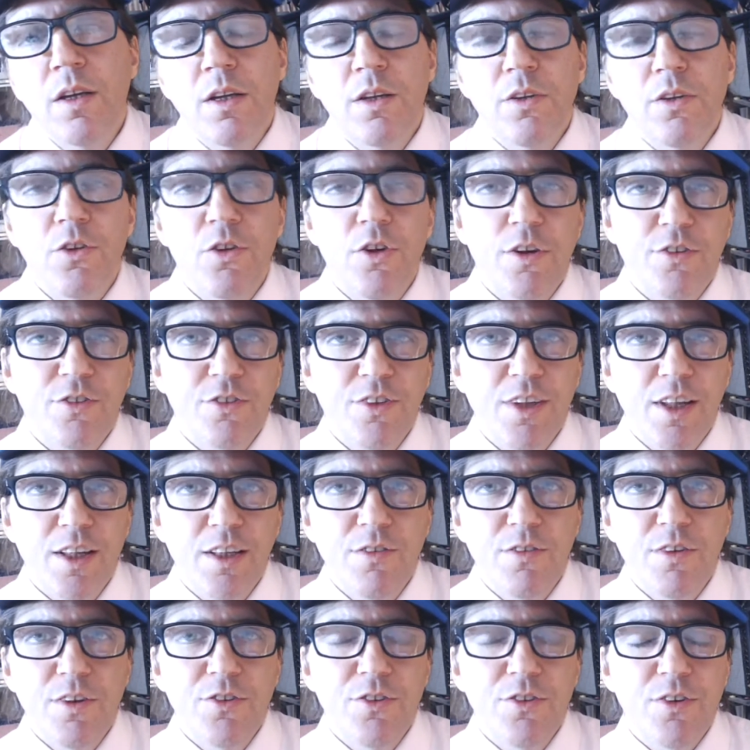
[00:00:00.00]
New York State
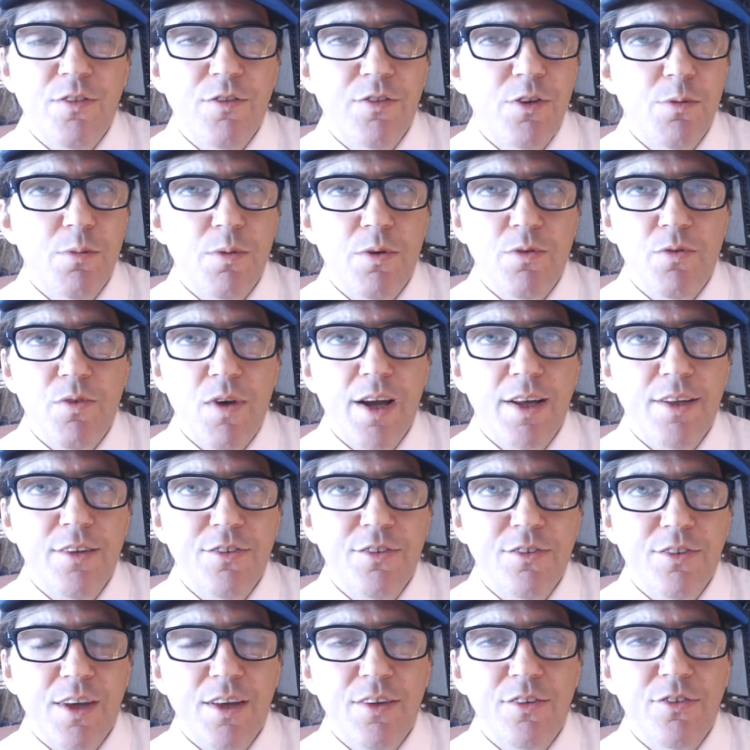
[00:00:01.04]
Division of Human Rights
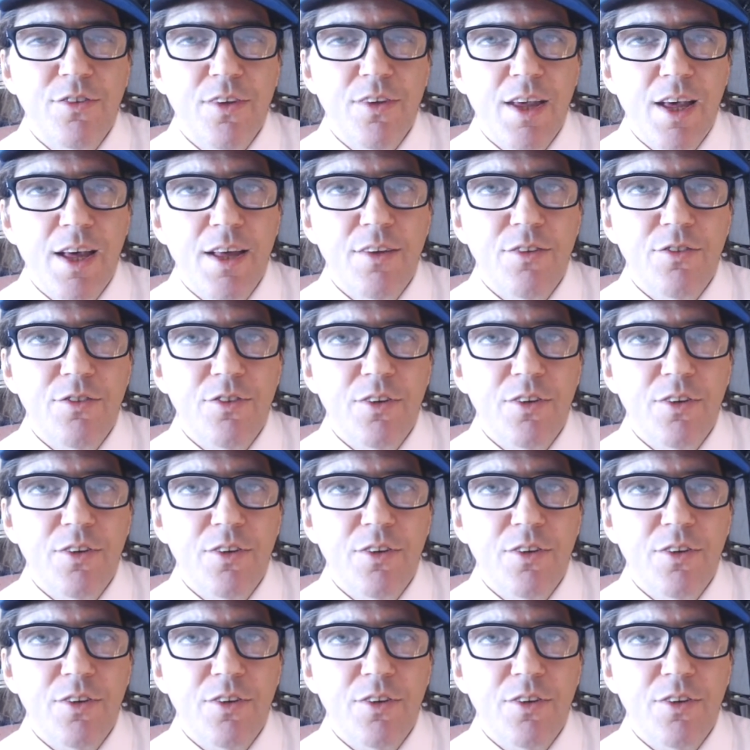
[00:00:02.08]
has